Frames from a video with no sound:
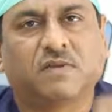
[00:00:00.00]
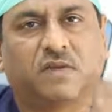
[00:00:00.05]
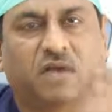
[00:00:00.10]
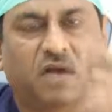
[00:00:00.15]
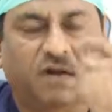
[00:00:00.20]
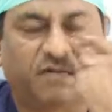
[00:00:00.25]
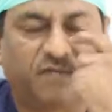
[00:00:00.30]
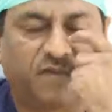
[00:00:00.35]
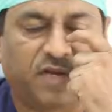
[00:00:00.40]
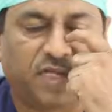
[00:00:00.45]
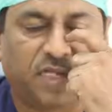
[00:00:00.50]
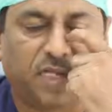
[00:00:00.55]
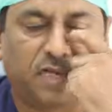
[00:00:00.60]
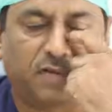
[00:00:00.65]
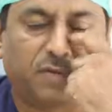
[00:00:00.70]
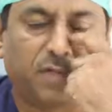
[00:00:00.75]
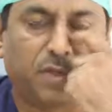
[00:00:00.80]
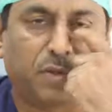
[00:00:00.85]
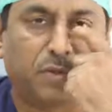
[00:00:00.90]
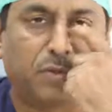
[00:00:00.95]
grafting
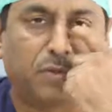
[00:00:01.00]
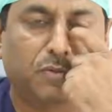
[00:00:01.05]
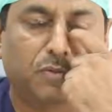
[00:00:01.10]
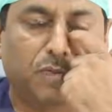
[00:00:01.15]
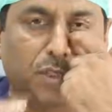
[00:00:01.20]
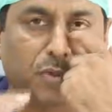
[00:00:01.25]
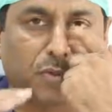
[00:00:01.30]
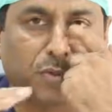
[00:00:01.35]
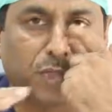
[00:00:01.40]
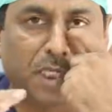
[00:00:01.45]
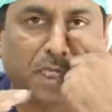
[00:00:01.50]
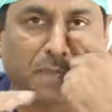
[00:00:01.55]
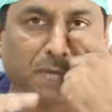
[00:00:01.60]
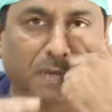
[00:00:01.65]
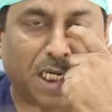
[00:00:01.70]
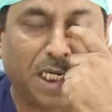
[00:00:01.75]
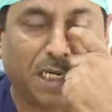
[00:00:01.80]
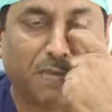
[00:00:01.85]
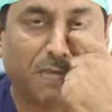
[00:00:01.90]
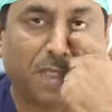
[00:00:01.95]
that we do it in
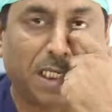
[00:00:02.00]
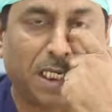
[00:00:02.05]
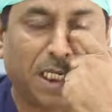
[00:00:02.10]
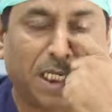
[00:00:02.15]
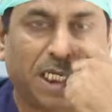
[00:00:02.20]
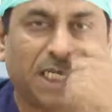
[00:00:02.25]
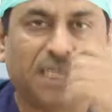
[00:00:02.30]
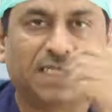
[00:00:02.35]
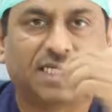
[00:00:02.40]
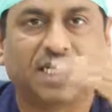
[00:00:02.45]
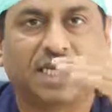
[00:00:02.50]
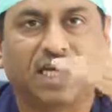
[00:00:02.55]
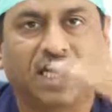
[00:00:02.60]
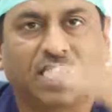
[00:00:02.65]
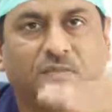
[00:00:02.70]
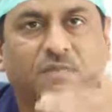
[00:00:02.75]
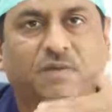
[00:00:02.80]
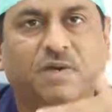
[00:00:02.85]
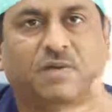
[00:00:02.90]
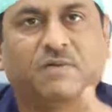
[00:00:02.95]
multiple layers and
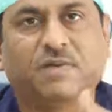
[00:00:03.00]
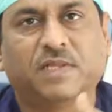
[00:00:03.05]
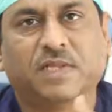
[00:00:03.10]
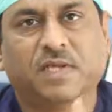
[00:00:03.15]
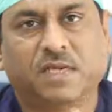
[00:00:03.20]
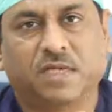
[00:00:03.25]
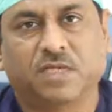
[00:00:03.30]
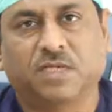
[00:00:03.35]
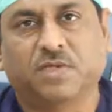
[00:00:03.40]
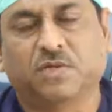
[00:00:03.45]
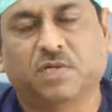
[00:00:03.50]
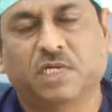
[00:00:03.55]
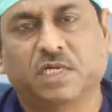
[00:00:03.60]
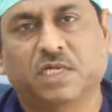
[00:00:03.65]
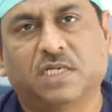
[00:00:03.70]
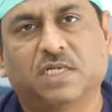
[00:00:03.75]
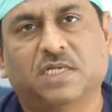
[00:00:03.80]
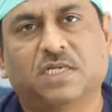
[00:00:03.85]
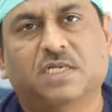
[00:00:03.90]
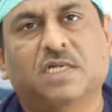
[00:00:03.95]
in between the tissue
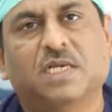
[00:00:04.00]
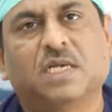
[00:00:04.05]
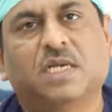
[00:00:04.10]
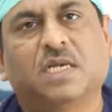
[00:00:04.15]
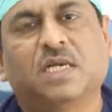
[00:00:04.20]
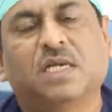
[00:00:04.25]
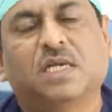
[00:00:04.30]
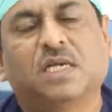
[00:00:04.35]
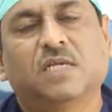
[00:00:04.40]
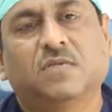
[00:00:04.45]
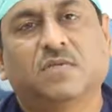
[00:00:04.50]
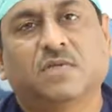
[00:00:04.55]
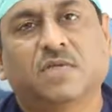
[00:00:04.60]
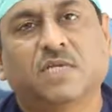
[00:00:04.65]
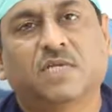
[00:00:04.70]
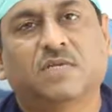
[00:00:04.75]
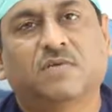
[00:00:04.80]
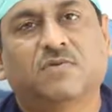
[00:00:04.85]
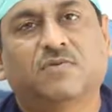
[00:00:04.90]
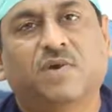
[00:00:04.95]
layers. So
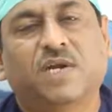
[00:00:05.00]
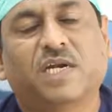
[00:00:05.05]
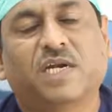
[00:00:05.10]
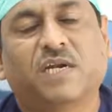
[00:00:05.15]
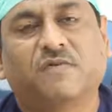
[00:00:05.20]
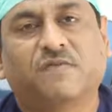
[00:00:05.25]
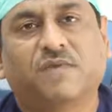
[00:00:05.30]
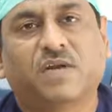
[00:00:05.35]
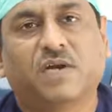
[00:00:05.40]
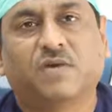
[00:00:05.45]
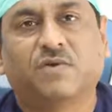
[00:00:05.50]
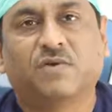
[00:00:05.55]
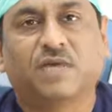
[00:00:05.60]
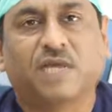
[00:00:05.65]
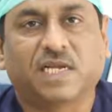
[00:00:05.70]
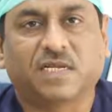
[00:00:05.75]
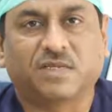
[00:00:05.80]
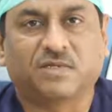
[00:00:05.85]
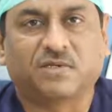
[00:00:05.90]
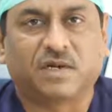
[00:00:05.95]
it is quite difficult to
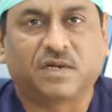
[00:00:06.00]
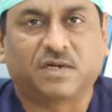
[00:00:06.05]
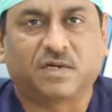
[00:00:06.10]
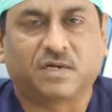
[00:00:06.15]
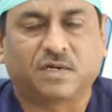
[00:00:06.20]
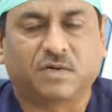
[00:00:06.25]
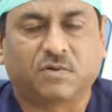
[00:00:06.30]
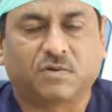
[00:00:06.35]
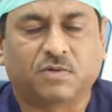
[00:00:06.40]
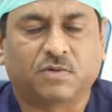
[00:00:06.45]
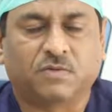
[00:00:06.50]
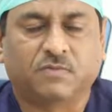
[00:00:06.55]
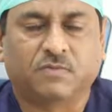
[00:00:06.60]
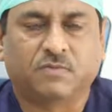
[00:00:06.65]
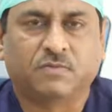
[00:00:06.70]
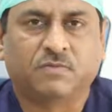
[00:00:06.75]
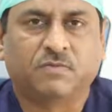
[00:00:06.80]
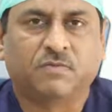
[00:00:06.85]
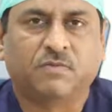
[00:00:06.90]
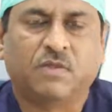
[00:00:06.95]
extract it out.
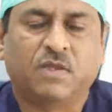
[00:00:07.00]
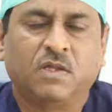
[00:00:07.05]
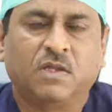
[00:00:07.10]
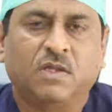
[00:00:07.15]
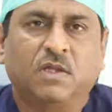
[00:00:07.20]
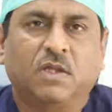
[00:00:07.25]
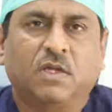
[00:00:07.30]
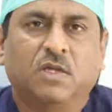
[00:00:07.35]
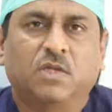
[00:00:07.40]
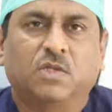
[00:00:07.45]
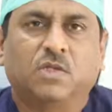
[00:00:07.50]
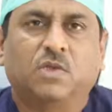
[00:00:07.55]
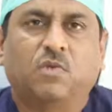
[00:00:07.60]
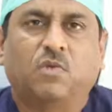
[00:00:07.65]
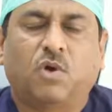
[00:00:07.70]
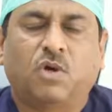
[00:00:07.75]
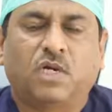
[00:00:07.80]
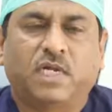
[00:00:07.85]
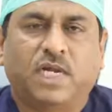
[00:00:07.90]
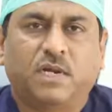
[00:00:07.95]
So
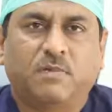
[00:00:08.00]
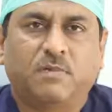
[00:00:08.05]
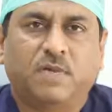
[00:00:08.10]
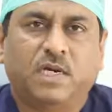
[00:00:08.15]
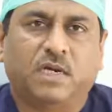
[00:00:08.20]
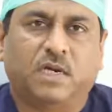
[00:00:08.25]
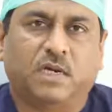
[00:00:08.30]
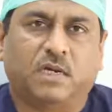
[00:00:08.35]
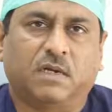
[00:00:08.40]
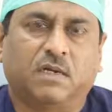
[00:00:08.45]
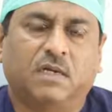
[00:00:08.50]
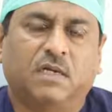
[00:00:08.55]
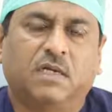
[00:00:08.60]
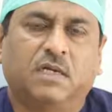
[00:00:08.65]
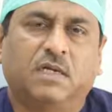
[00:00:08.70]
what can be done?